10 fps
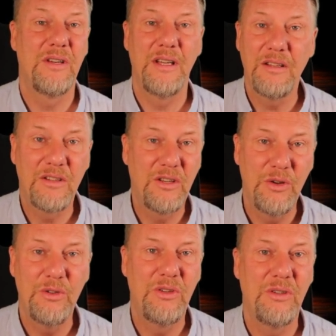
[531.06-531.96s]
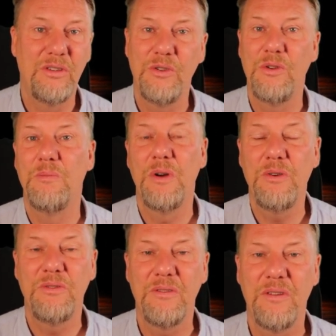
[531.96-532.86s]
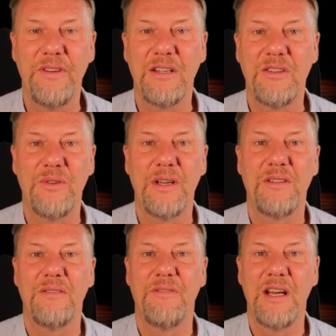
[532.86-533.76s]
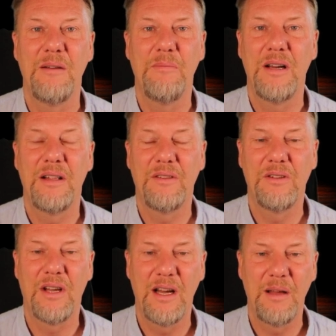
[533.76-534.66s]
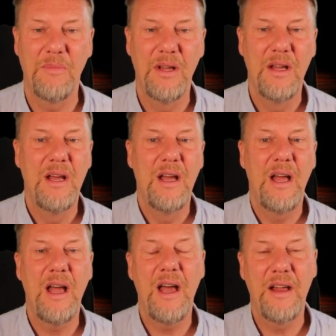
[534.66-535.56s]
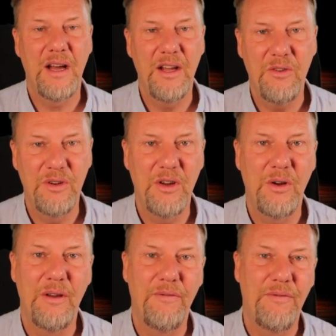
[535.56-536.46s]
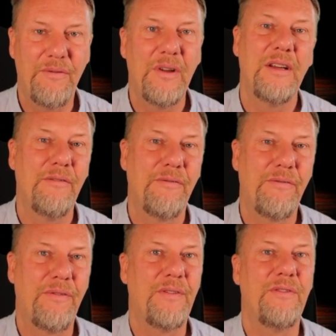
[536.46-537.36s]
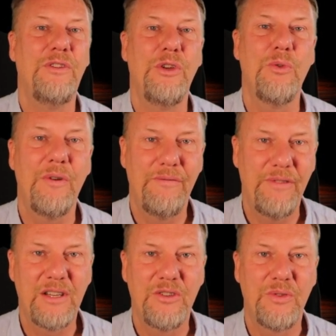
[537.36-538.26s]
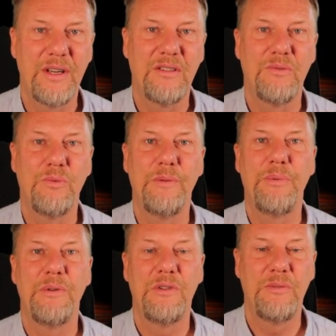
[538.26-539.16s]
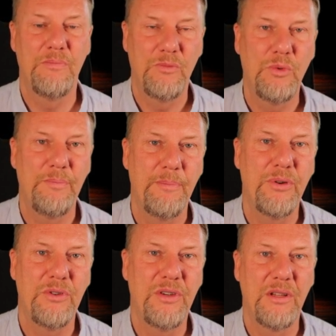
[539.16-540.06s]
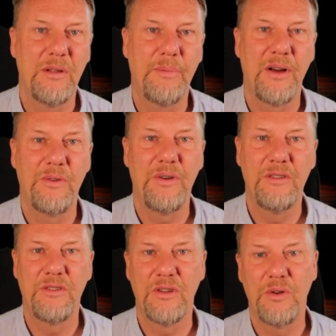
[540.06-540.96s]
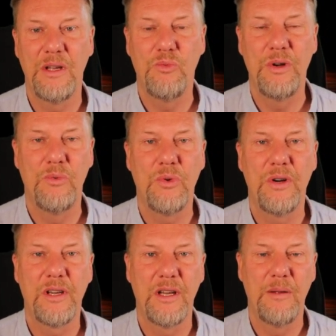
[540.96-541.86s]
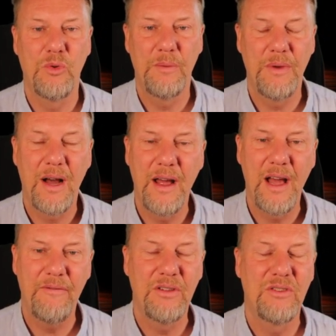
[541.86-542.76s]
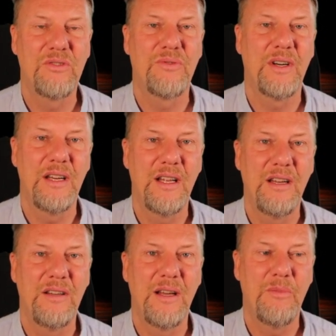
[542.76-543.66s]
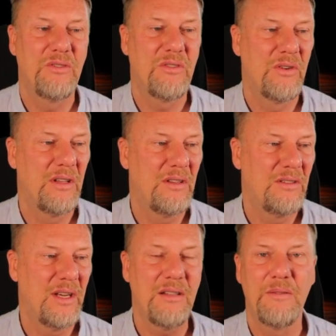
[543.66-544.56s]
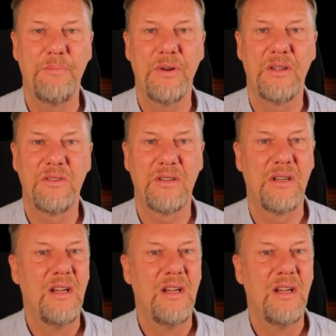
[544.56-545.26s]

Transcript: It could do most of the VIC tricks available at the time, and I don't know if newer VIC tricks would be pushing the boundaries, so it wouldn't work anymore. I haven't tried any demos on it yet, but